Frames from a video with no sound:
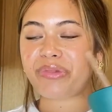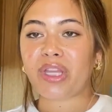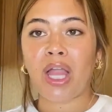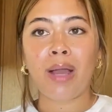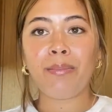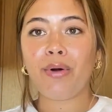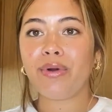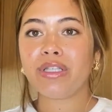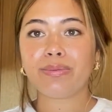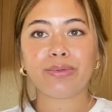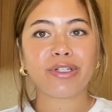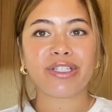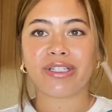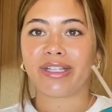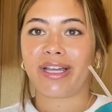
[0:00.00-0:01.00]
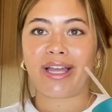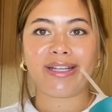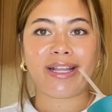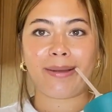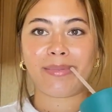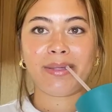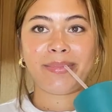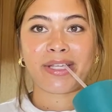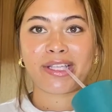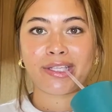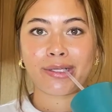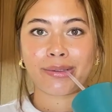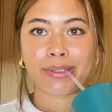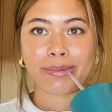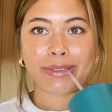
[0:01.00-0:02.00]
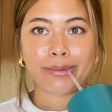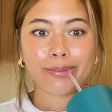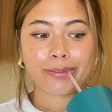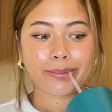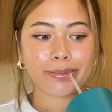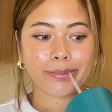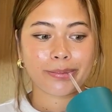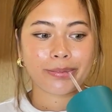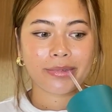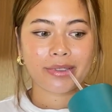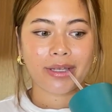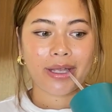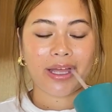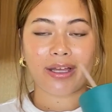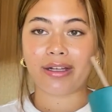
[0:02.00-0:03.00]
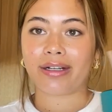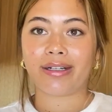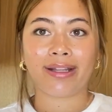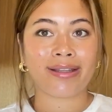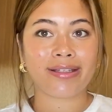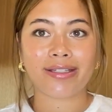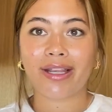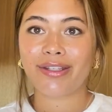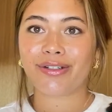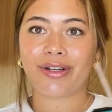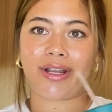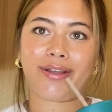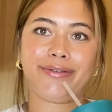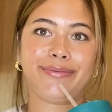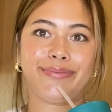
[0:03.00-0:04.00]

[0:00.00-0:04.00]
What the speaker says: I'm always pushing the goddamn limit, you know what I mean? I could have done this yesterday.